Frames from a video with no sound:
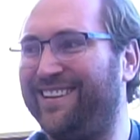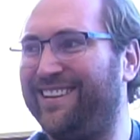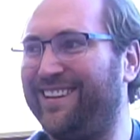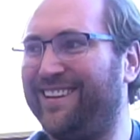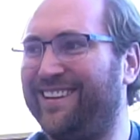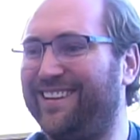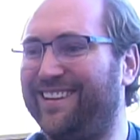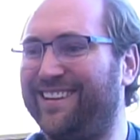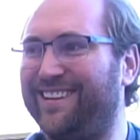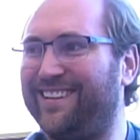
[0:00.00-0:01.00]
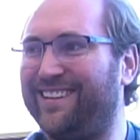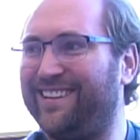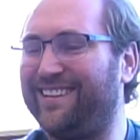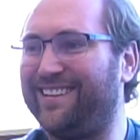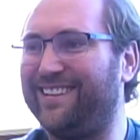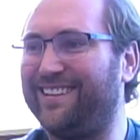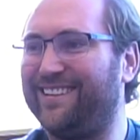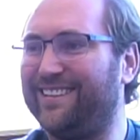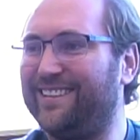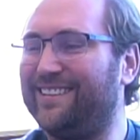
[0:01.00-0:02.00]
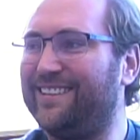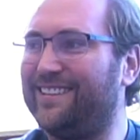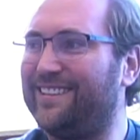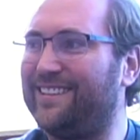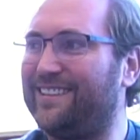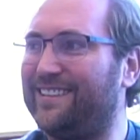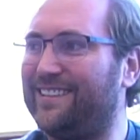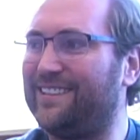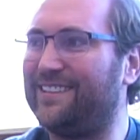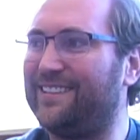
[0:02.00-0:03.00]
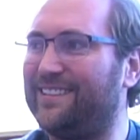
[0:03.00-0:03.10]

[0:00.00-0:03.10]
(silent)